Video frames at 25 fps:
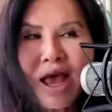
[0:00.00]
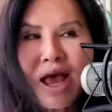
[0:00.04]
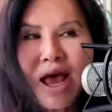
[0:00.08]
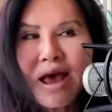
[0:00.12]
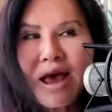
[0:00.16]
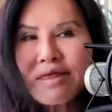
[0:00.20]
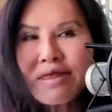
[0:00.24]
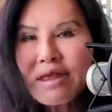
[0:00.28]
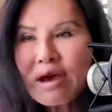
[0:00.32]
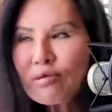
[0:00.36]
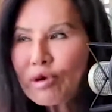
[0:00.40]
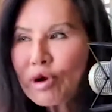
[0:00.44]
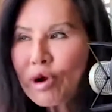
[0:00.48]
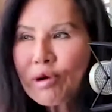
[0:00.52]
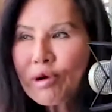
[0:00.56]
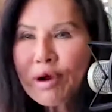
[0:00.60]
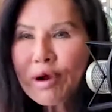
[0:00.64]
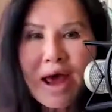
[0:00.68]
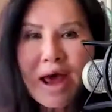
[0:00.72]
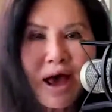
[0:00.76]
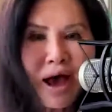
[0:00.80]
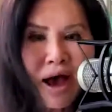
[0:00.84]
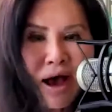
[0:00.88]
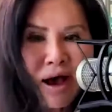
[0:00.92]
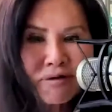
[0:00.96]
And then we don't
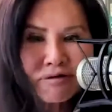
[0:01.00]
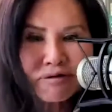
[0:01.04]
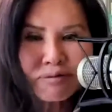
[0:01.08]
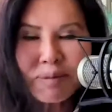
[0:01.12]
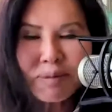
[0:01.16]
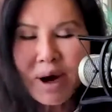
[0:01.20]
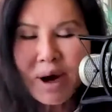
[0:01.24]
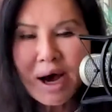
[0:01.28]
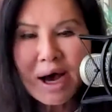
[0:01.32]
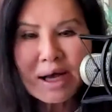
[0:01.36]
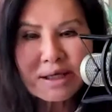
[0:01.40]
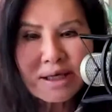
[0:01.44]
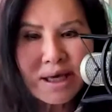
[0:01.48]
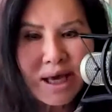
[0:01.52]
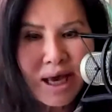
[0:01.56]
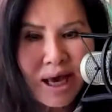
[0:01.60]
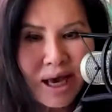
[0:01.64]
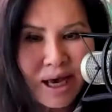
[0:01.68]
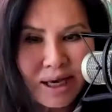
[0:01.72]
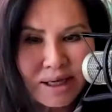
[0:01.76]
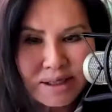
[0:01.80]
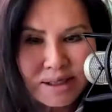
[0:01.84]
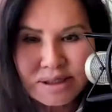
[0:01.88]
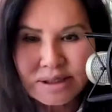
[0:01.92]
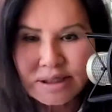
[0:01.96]
have
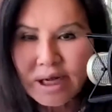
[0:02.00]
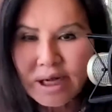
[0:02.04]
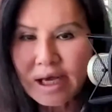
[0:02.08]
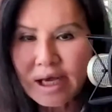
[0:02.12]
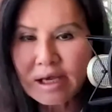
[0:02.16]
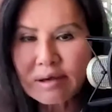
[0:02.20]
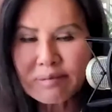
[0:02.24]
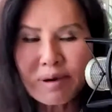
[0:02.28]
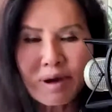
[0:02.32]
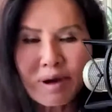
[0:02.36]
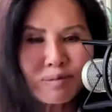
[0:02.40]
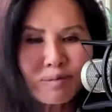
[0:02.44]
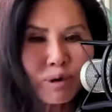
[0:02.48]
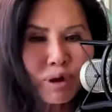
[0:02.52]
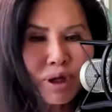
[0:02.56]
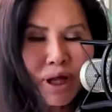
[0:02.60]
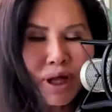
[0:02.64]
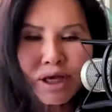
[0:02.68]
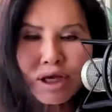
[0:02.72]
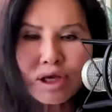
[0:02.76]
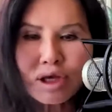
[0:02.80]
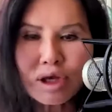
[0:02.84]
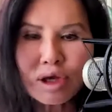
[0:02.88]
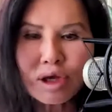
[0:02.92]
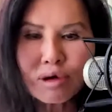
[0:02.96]
podcasts like people
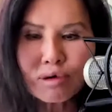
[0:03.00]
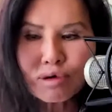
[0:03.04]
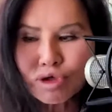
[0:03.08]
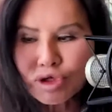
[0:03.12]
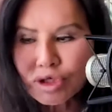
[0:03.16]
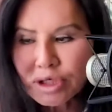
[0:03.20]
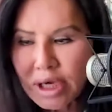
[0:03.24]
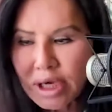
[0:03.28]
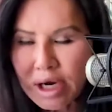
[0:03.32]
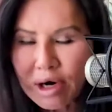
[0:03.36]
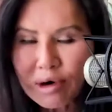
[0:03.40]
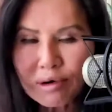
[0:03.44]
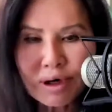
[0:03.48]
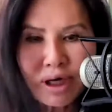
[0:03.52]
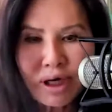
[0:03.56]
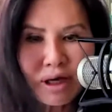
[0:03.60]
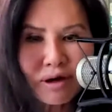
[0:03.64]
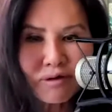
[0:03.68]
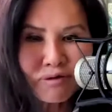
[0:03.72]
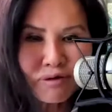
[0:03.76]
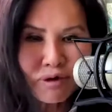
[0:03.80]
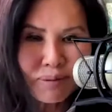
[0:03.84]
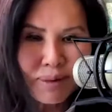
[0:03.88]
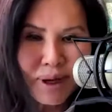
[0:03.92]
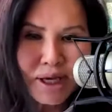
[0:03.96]
like you sharing
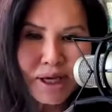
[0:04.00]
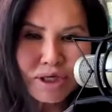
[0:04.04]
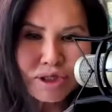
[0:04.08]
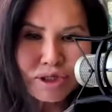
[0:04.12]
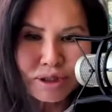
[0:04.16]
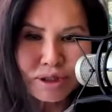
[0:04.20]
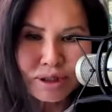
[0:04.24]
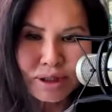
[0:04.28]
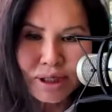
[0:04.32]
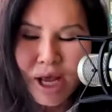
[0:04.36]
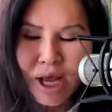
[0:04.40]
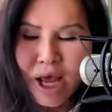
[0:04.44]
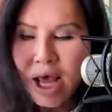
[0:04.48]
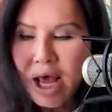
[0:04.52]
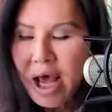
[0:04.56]
information.